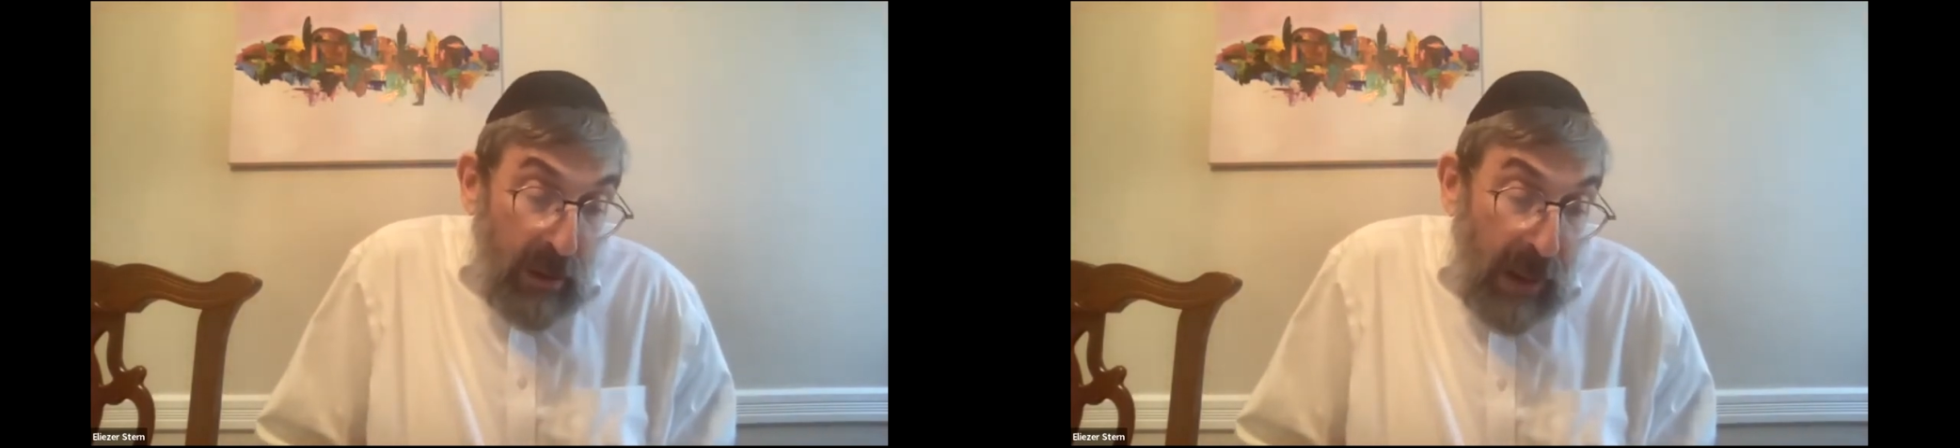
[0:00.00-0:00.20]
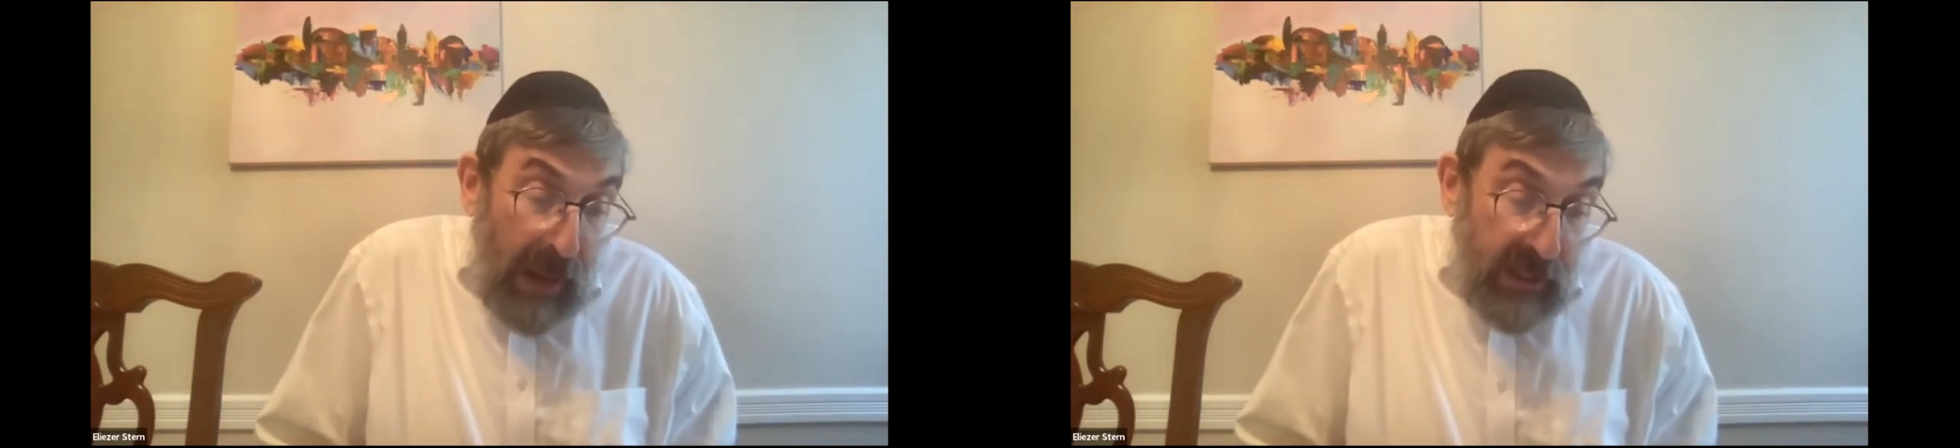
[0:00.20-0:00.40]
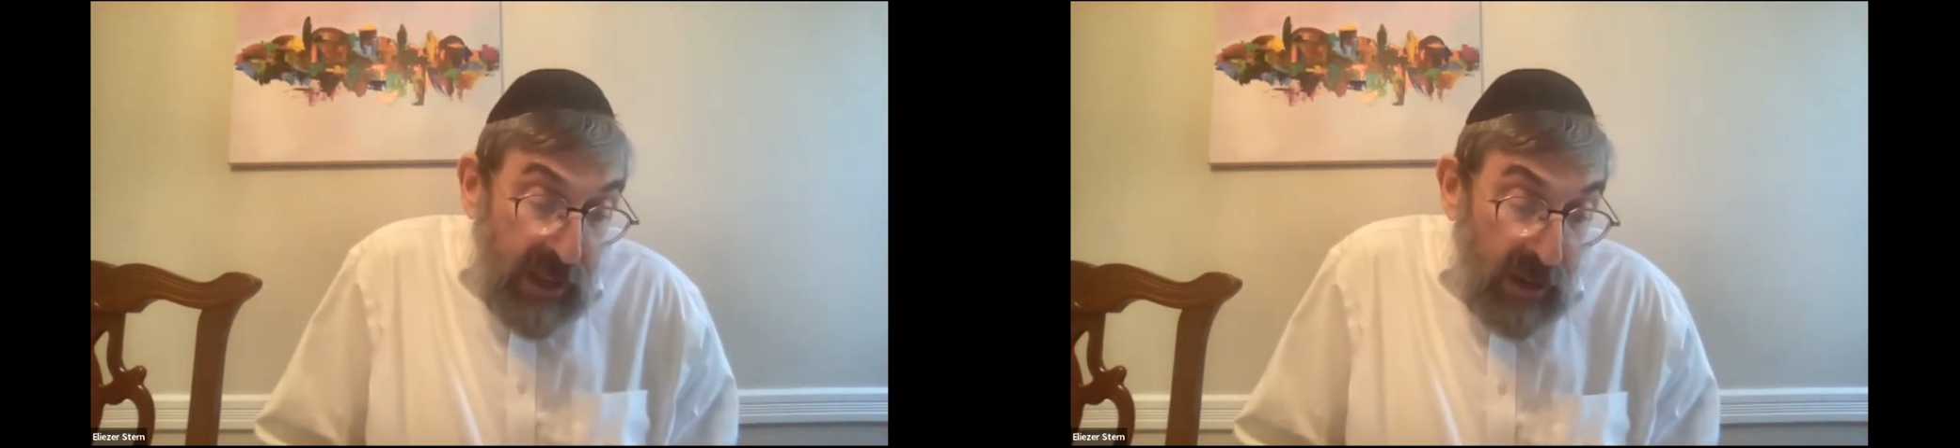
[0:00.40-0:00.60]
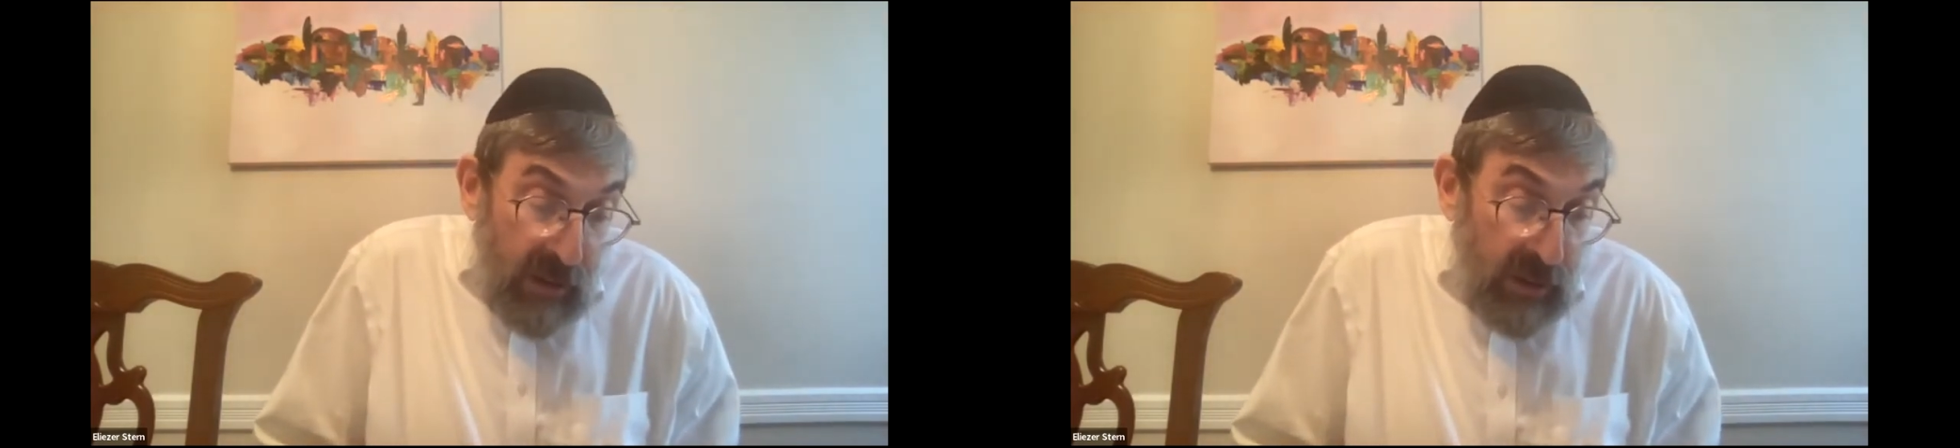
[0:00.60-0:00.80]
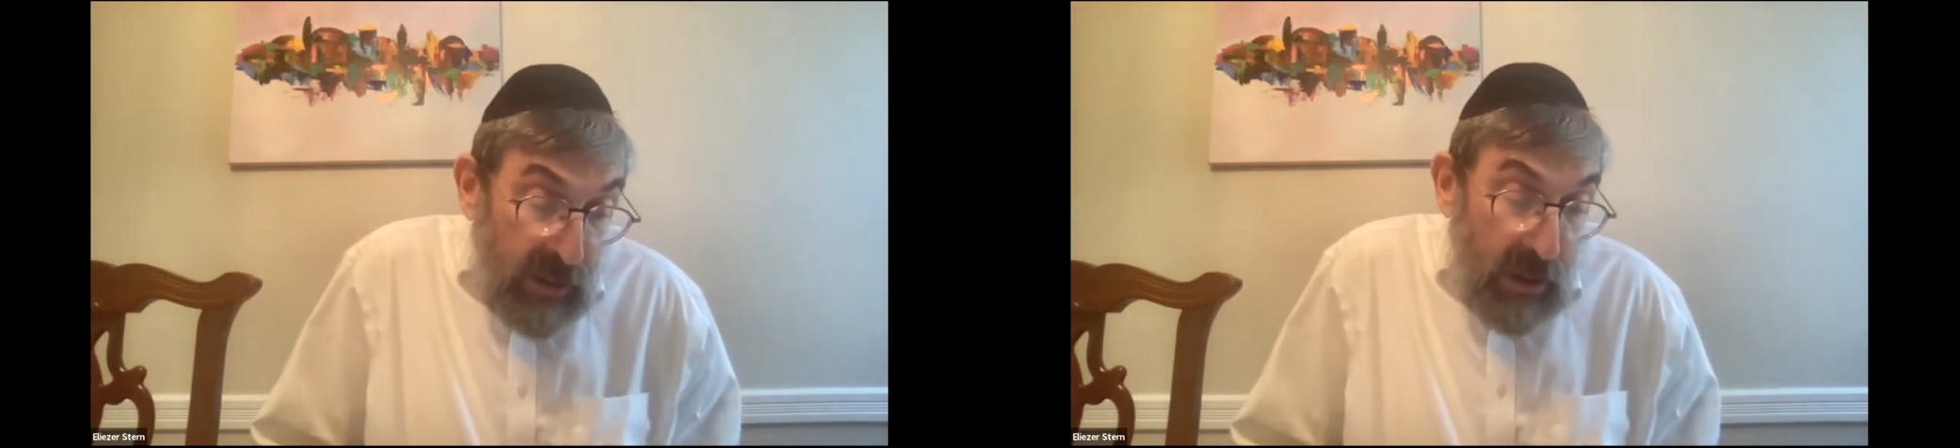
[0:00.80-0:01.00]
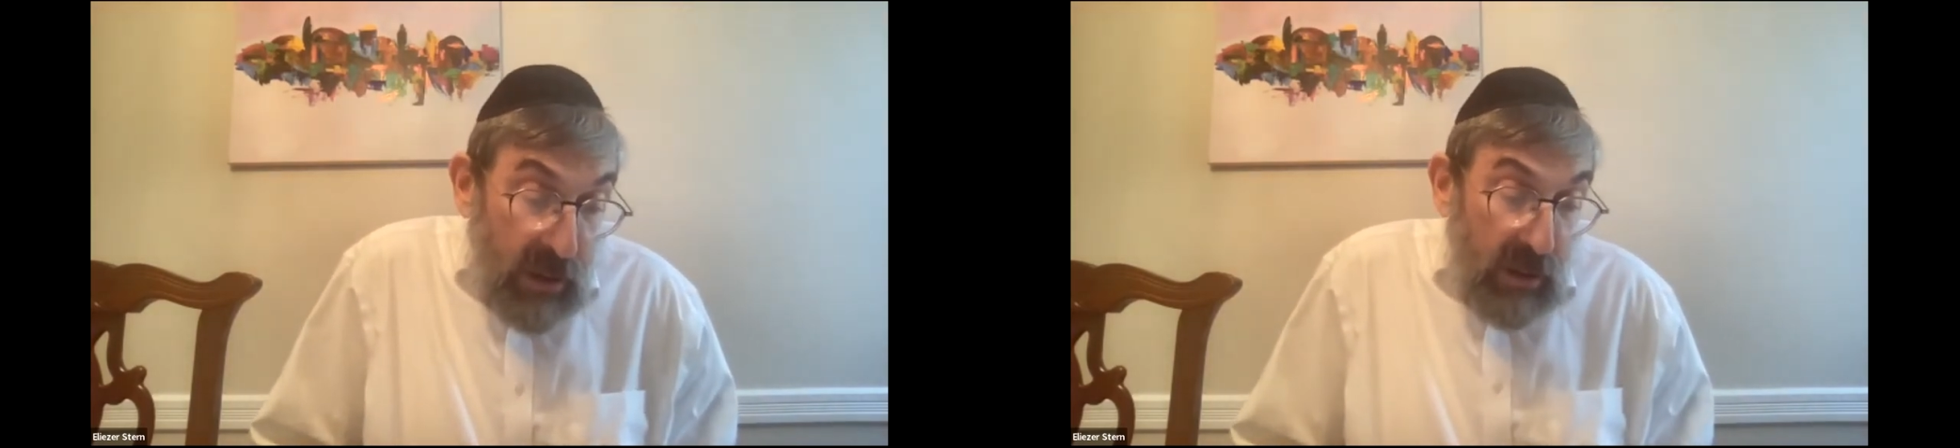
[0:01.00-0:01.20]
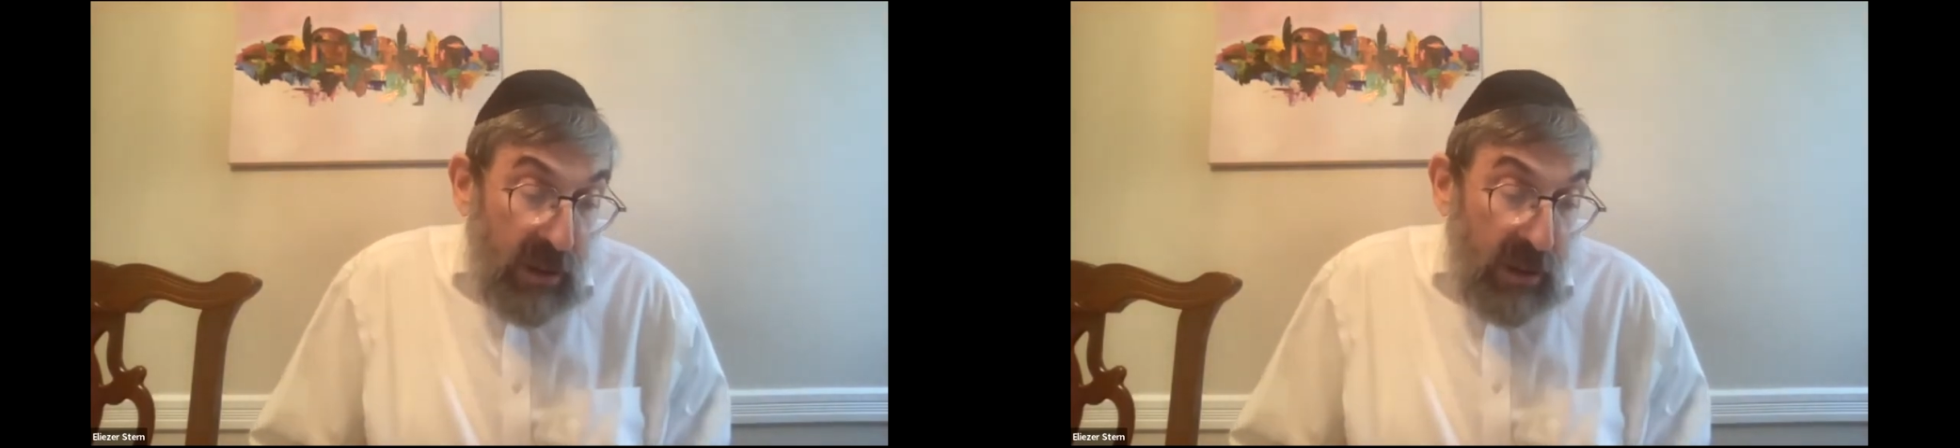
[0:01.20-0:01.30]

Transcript: a ger zacher,